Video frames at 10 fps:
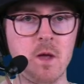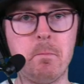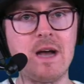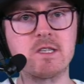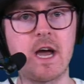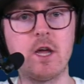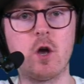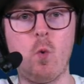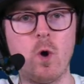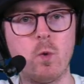my Cy Young
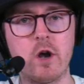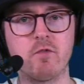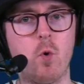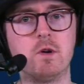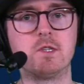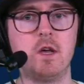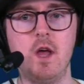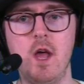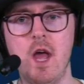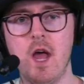Award winner, of course,
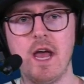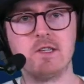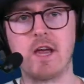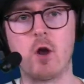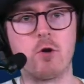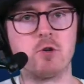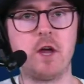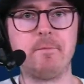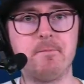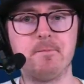is Garrett Crochet.
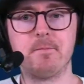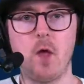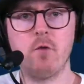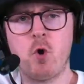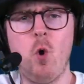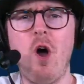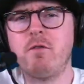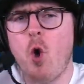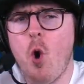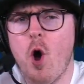Of
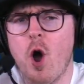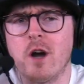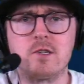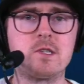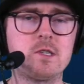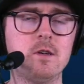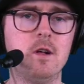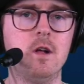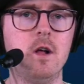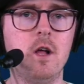course.
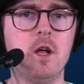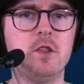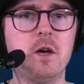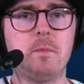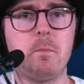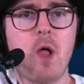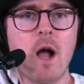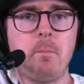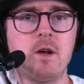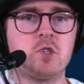The
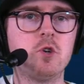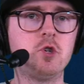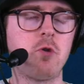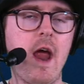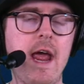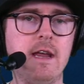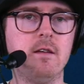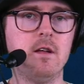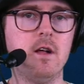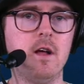blockbuster trade
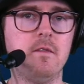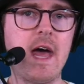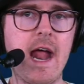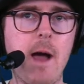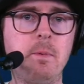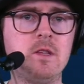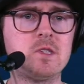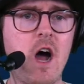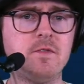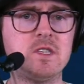that happened this
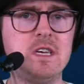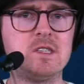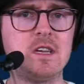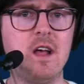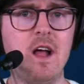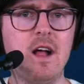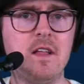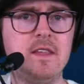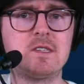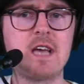offseason.
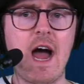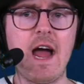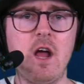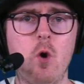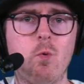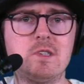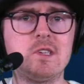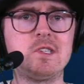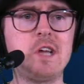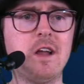This guy was a
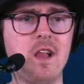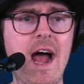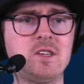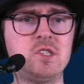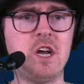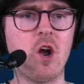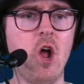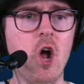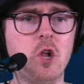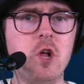stud last year.
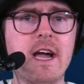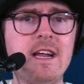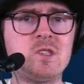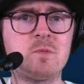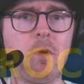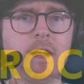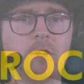Look at his spring